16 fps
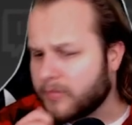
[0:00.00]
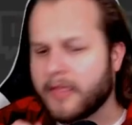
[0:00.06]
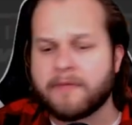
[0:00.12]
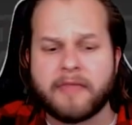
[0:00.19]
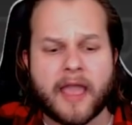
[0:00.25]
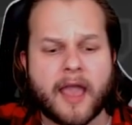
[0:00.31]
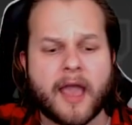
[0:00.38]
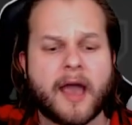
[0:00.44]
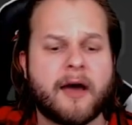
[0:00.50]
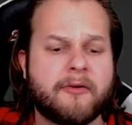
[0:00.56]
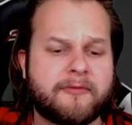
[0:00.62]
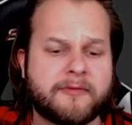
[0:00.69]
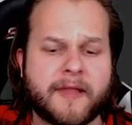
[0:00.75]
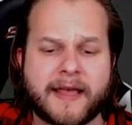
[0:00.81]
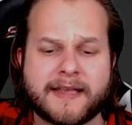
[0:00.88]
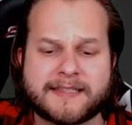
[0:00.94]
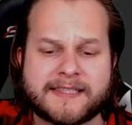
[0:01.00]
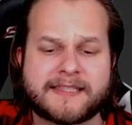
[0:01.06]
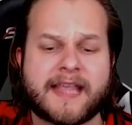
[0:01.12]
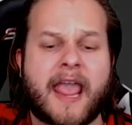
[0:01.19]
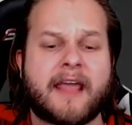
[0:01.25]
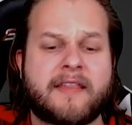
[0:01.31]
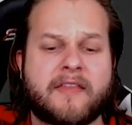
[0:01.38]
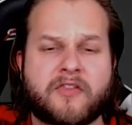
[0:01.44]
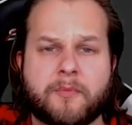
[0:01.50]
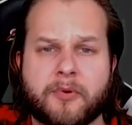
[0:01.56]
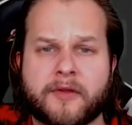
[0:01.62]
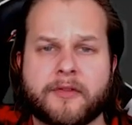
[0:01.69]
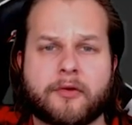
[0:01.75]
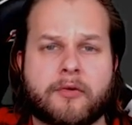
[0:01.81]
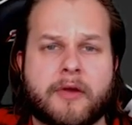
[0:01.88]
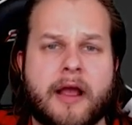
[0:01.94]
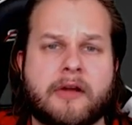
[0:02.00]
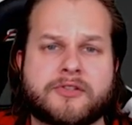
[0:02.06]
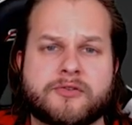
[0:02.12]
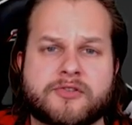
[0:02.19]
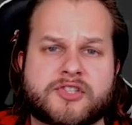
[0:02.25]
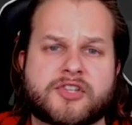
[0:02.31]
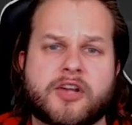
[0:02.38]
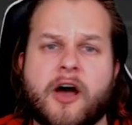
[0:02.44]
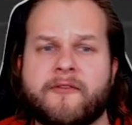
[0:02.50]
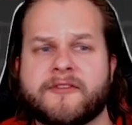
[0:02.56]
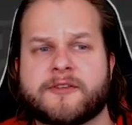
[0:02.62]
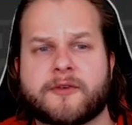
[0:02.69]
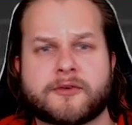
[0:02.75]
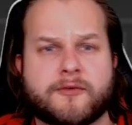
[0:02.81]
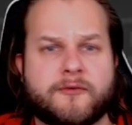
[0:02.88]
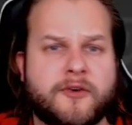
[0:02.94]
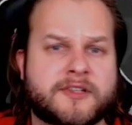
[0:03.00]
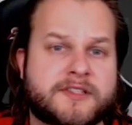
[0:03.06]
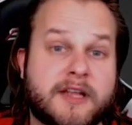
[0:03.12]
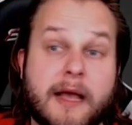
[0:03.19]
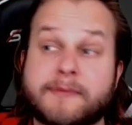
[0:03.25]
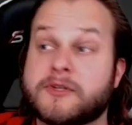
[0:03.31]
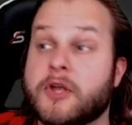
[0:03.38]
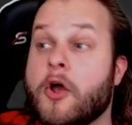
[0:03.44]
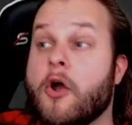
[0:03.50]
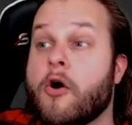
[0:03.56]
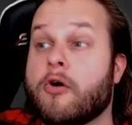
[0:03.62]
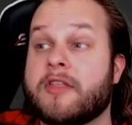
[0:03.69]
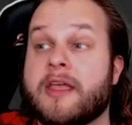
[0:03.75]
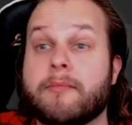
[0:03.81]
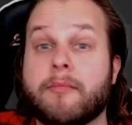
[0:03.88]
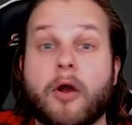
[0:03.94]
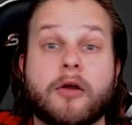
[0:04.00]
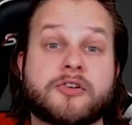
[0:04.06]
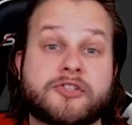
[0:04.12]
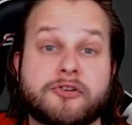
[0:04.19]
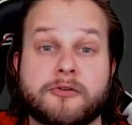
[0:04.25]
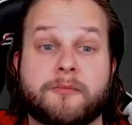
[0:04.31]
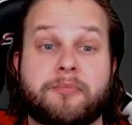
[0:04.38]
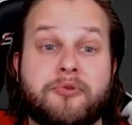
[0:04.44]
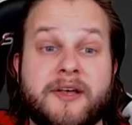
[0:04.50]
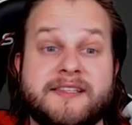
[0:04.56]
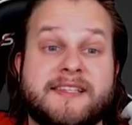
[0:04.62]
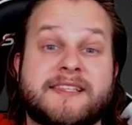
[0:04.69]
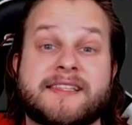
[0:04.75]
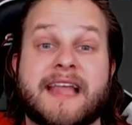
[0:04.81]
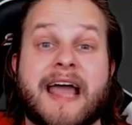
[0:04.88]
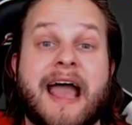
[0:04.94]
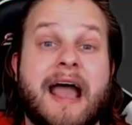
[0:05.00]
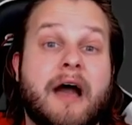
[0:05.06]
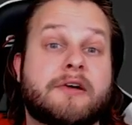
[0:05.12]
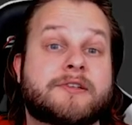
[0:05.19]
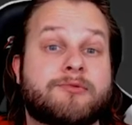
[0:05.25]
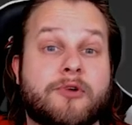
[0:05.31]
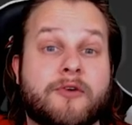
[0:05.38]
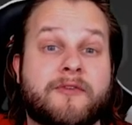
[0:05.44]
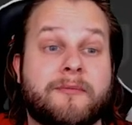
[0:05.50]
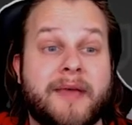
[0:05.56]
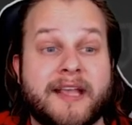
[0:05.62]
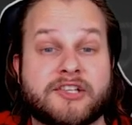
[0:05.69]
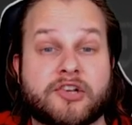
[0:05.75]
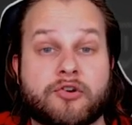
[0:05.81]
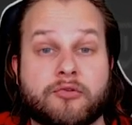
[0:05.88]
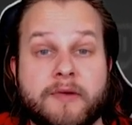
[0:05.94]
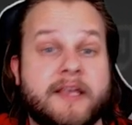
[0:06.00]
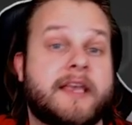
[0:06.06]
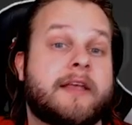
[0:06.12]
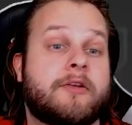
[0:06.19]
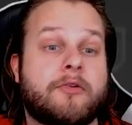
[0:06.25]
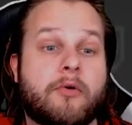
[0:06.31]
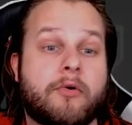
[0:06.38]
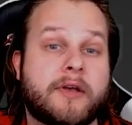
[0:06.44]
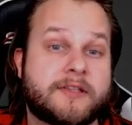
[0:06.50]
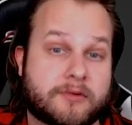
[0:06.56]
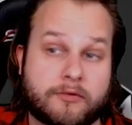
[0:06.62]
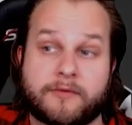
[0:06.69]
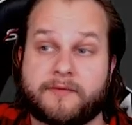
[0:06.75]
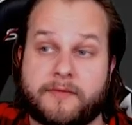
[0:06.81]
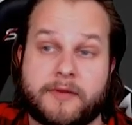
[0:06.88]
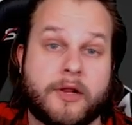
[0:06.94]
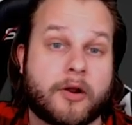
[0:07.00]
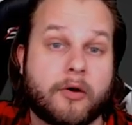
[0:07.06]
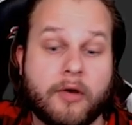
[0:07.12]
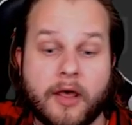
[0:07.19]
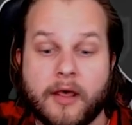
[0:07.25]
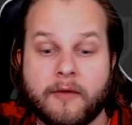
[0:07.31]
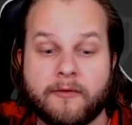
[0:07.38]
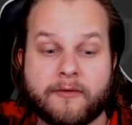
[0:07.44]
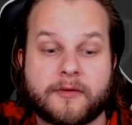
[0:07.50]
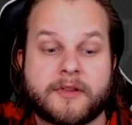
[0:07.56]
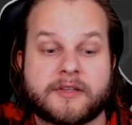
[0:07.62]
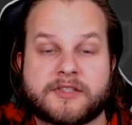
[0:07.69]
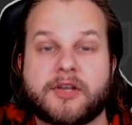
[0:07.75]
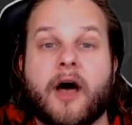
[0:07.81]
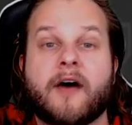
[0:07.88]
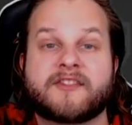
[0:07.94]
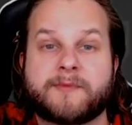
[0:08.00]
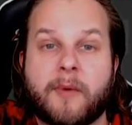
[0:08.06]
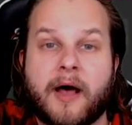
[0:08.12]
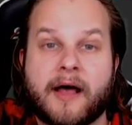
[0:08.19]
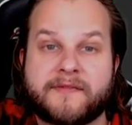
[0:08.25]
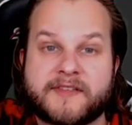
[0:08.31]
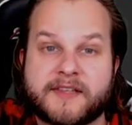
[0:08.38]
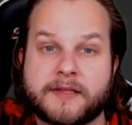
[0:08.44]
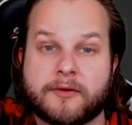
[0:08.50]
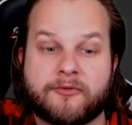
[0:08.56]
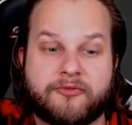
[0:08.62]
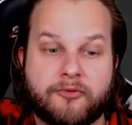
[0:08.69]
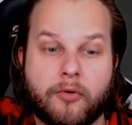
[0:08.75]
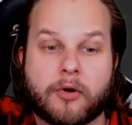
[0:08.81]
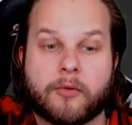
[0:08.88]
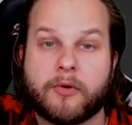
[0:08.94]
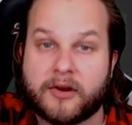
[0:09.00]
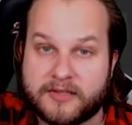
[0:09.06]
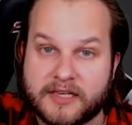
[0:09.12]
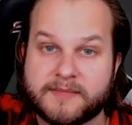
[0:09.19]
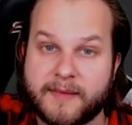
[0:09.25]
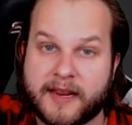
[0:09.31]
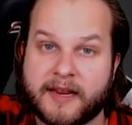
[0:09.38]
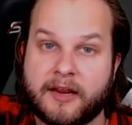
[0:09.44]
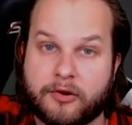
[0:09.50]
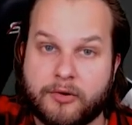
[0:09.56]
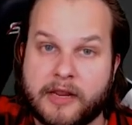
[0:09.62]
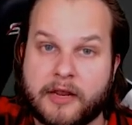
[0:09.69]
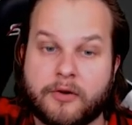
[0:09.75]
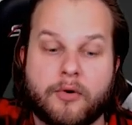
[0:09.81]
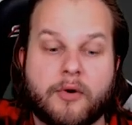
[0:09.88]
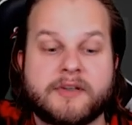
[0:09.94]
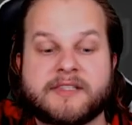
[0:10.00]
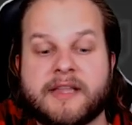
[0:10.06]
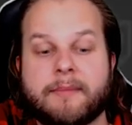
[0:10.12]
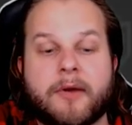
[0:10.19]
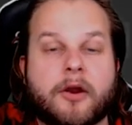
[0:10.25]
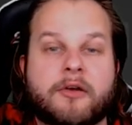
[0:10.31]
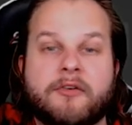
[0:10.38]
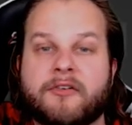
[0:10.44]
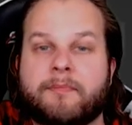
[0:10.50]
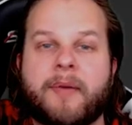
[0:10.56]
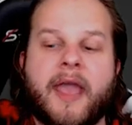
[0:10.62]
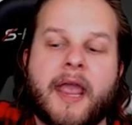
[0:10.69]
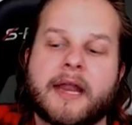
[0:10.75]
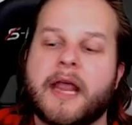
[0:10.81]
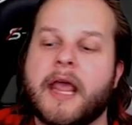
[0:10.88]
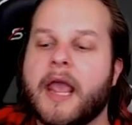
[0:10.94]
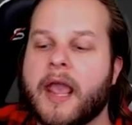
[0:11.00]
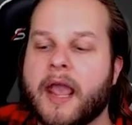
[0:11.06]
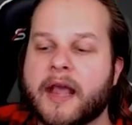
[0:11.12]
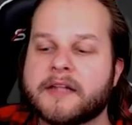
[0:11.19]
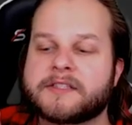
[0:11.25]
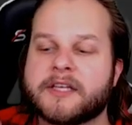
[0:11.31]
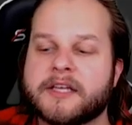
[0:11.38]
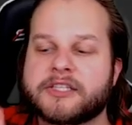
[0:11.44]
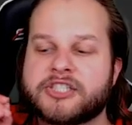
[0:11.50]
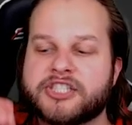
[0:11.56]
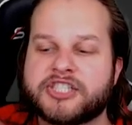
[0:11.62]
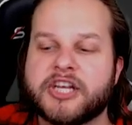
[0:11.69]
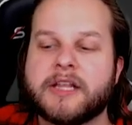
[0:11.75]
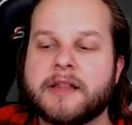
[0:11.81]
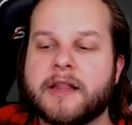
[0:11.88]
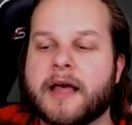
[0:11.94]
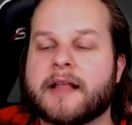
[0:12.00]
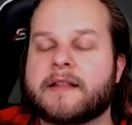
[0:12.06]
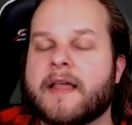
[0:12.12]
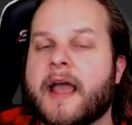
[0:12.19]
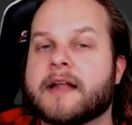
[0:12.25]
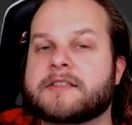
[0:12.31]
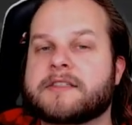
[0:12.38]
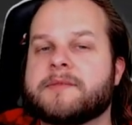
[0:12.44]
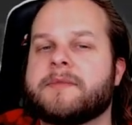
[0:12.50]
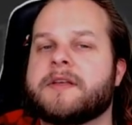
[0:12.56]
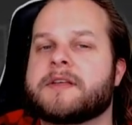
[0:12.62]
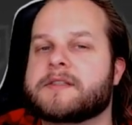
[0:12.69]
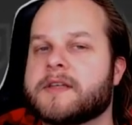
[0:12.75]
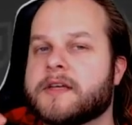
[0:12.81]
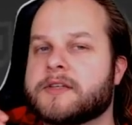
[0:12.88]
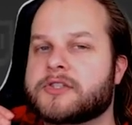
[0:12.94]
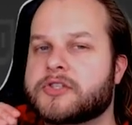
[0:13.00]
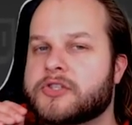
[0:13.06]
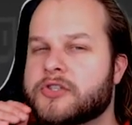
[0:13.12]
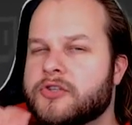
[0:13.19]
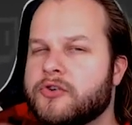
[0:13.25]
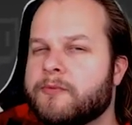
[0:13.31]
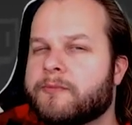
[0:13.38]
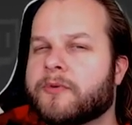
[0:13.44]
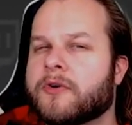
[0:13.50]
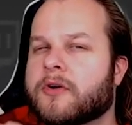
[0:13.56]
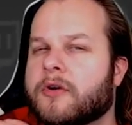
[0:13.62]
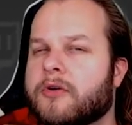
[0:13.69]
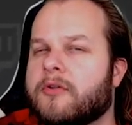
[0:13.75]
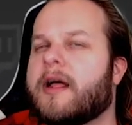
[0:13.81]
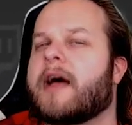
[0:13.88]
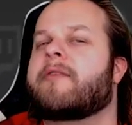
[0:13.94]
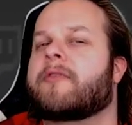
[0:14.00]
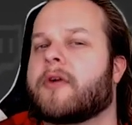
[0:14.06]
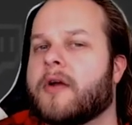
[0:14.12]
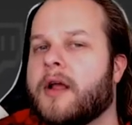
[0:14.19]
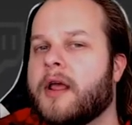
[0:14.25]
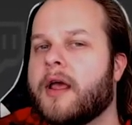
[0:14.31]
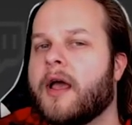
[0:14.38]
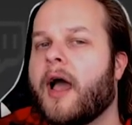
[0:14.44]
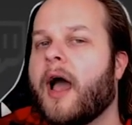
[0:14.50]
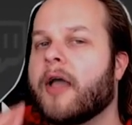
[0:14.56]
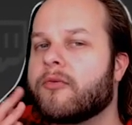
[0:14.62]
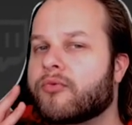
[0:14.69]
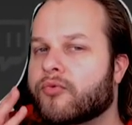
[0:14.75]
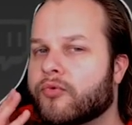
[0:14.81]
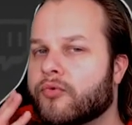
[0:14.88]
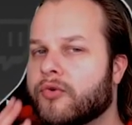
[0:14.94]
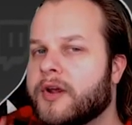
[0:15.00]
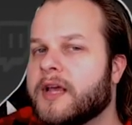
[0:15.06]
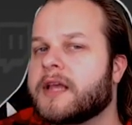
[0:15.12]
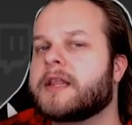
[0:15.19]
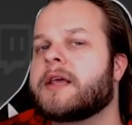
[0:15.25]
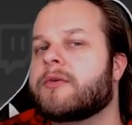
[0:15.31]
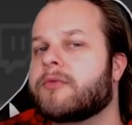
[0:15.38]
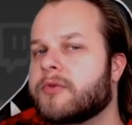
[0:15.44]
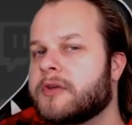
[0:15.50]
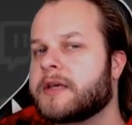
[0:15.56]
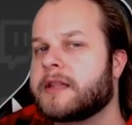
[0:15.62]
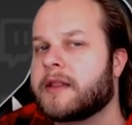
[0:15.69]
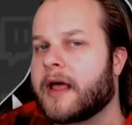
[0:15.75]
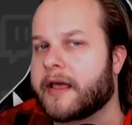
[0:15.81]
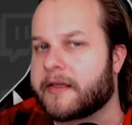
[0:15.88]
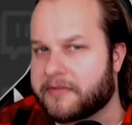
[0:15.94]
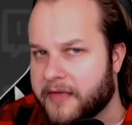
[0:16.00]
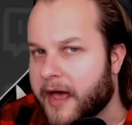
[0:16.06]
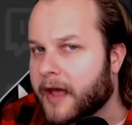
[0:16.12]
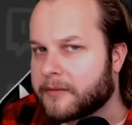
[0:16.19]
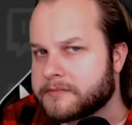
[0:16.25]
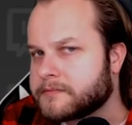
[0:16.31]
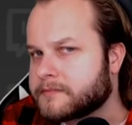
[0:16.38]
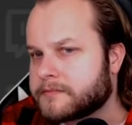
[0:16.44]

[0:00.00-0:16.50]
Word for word: they have like sand that they put on the ground so it softens their footsteps, or they mark certain places in the house where if it makes creaking noise, or you know, for the soft spots in the floor where it doesn't make any creaking noises, they mark it with paint. And it's like shit like that to me is like super clever. I really, really like that.